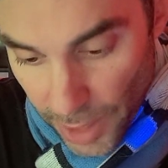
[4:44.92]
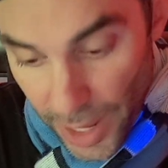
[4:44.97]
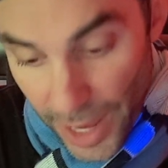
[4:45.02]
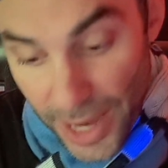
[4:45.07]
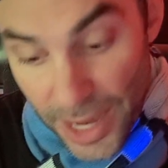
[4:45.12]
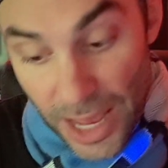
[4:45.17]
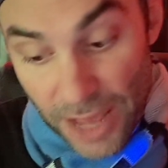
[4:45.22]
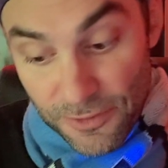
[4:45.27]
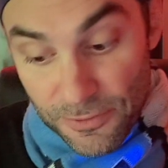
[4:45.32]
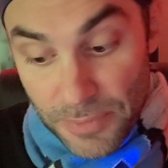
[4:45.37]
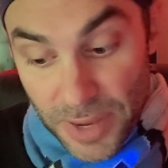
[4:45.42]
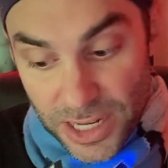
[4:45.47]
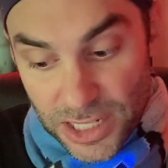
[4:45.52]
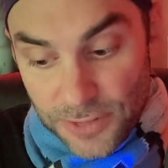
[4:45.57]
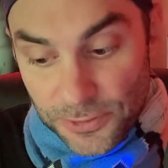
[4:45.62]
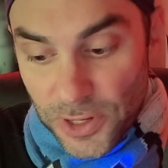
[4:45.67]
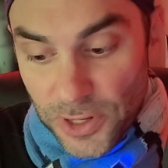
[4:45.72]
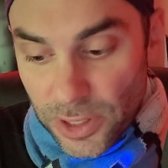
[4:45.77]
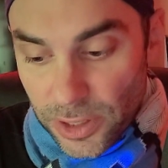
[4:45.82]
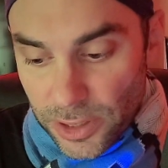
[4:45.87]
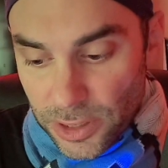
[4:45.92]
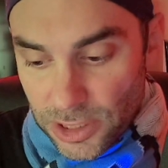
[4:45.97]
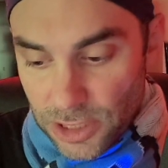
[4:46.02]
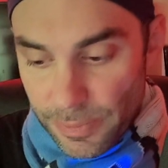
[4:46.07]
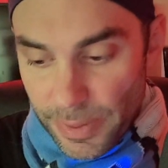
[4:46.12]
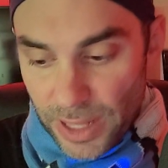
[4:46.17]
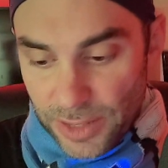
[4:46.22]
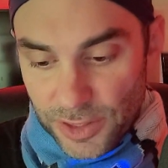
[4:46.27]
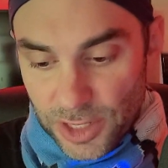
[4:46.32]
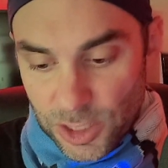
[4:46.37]
and have mixed feelings
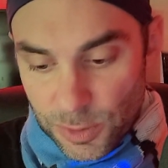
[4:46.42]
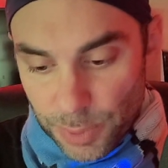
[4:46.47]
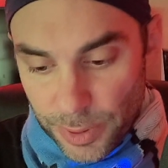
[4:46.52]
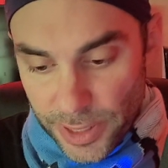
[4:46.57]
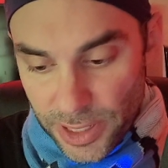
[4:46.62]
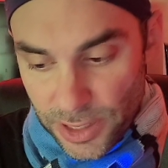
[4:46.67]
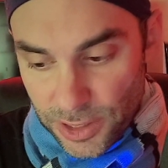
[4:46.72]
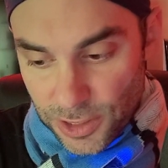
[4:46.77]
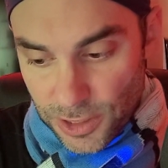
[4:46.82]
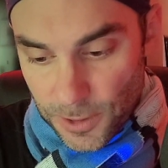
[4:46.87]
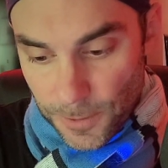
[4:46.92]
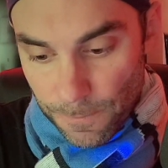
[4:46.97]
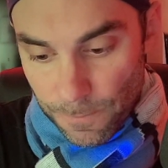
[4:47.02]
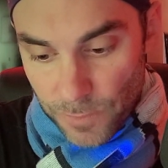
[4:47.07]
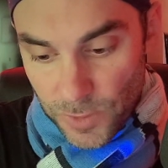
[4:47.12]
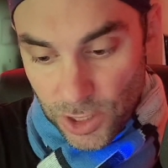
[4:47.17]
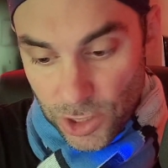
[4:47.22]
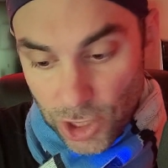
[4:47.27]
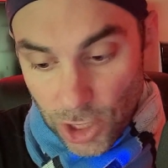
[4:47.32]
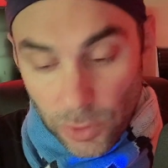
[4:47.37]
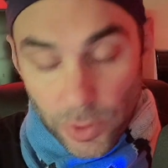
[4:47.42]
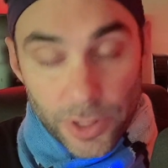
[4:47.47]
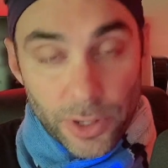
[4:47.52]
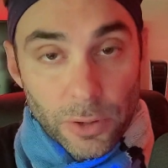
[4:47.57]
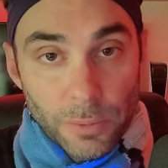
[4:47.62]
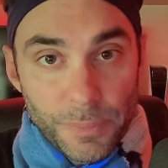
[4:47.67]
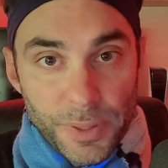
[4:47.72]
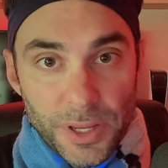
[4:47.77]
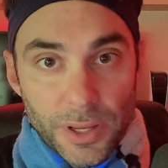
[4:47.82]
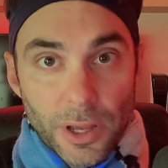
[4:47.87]
about this place, so
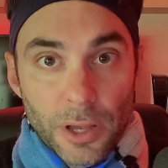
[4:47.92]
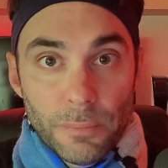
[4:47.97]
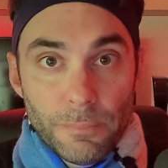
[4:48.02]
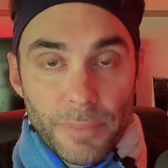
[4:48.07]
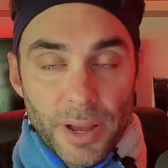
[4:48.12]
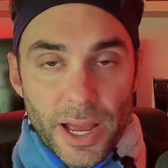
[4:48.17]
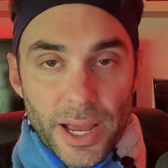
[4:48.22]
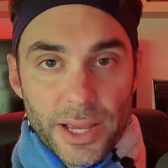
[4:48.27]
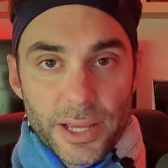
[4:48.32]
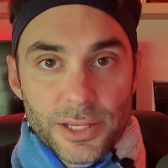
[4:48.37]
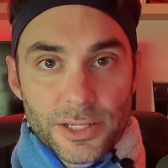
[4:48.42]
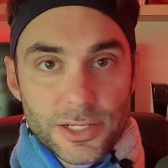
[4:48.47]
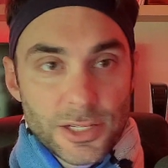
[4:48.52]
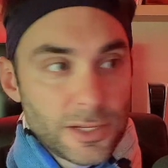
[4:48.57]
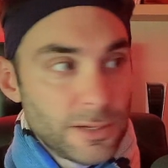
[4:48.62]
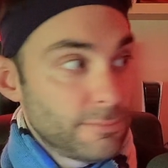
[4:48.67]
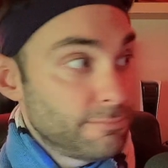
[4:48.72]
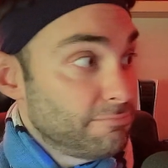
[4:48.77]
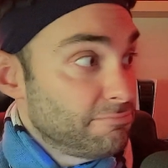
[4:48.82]
it'll be unbiased.